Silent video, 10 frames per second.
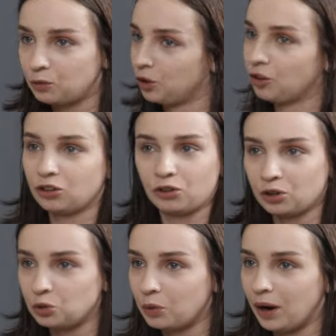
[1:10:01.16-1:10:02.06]
that we are not
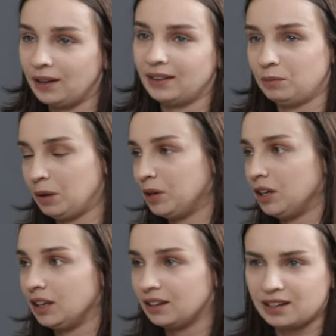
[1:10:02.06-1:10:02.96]
going to do well, that
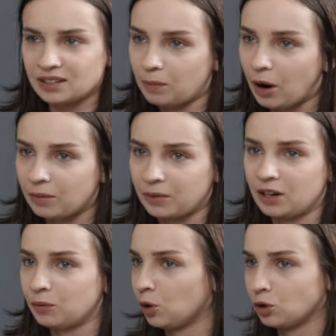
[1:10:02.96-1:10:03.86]
maybe in his apartment
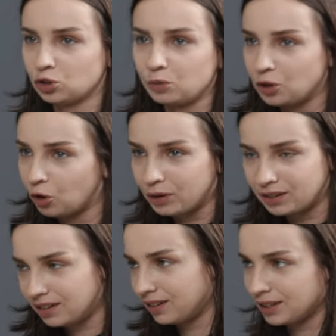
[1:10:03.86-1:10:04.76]
there will also be no
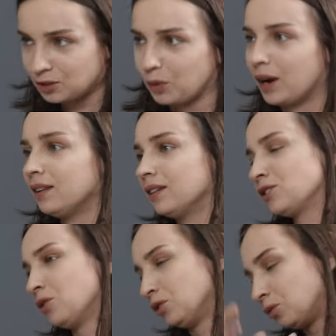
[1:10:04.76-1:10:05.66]
internet as well.
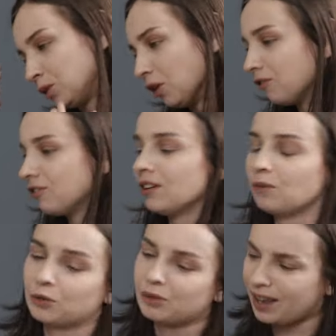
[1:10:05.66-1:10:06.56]
It's going to be awful.
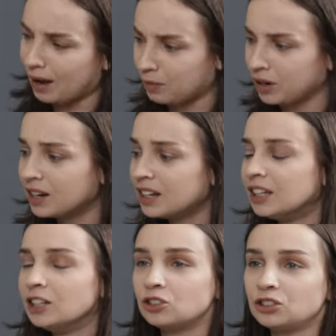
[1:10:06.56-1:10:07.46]
What will happen?
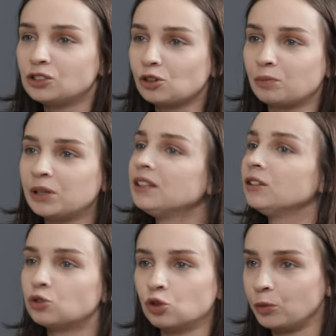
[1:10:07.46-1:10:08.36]
So this
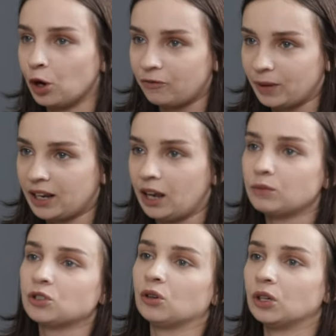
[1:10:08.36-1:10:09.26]
completely threw me off my
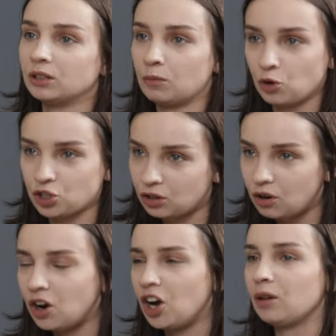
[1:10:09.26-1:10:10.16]
game. So the motion
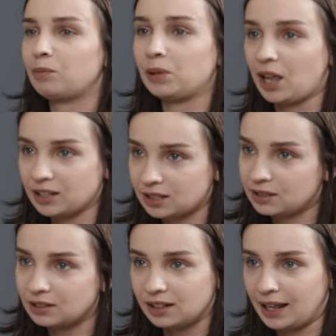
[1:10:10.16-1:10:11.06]
call
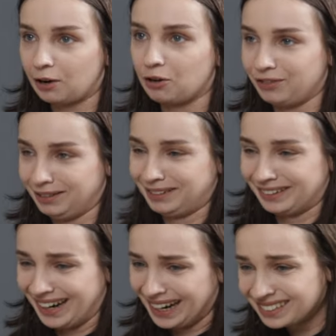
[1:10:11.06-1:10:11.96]
plus the lack of
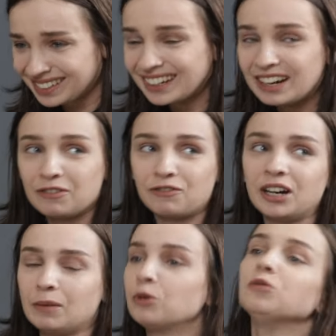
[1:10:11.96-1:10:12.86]
internet
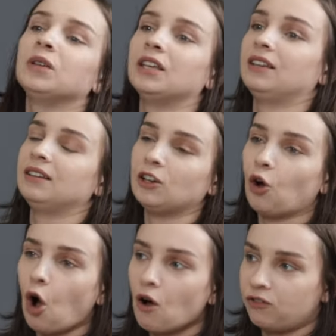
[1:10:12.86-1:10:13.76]
really put me in the
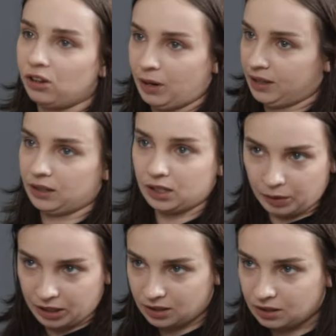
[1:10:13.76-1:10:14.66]
awful mental
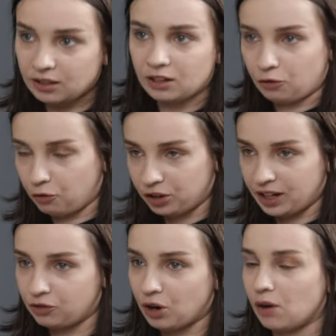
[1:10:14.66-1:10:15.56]
space for
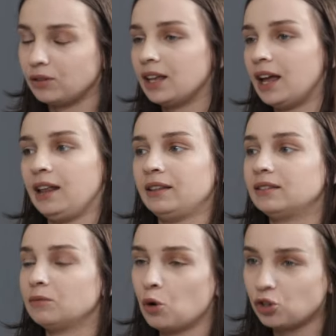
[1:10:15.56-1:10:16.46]
that round.
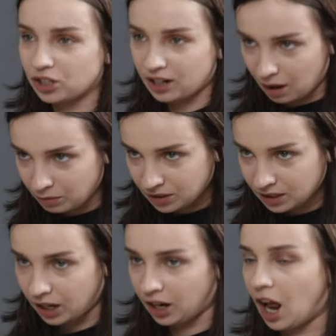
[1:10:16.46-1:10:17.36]
And the motion comes
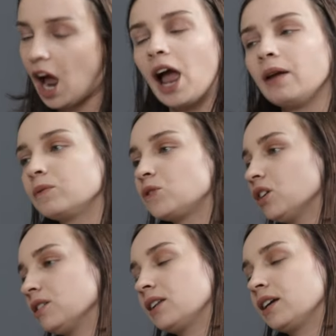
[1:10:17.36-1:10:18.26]
and I'm
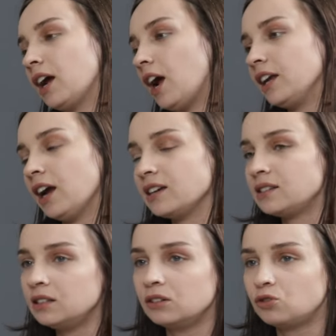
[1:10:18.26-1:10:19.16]
just like, I, I
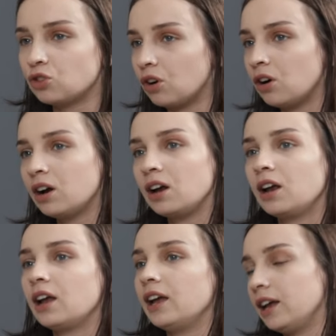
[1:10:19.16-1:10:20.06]
see the draw
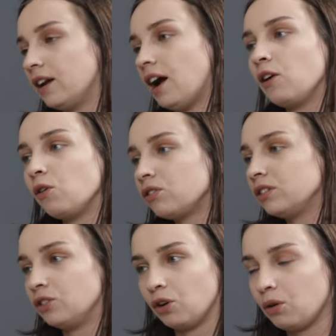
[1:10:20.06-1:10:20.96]
and I
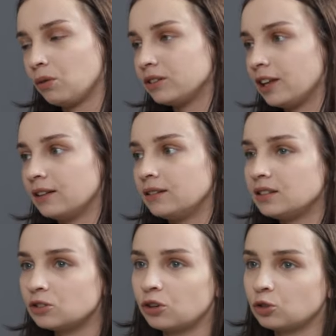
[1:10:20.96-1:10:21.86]
already know that
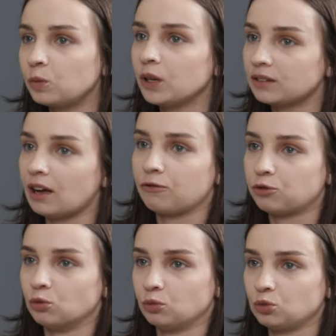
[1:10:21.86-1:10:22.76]
this is going to be a tough
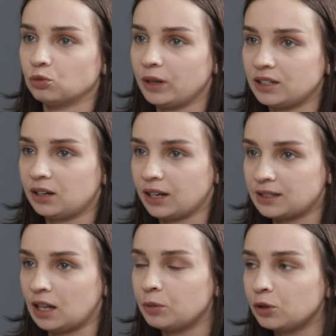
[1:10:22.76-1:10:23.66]
room to basically
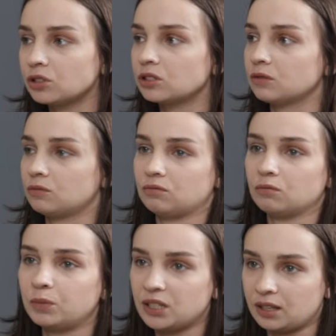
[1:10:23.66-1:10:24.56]
extend because
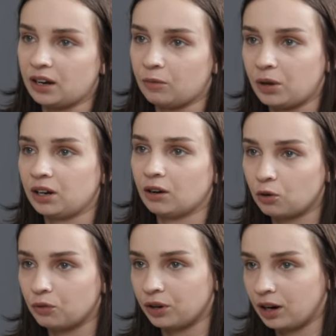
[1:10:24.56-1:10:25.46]
Biser and Maria
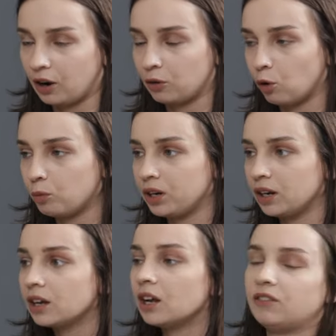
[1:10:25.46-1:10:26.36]
who were our
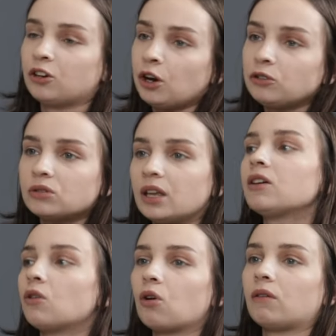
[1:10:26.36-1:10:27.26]
opening, they're going to
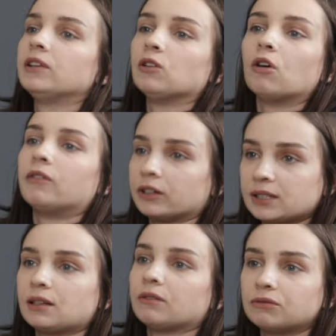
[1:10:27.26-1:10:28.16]
take all of the obvious
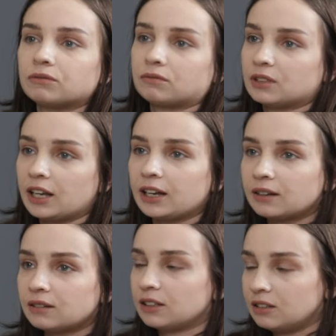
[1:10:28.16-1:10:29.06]
stuff. Like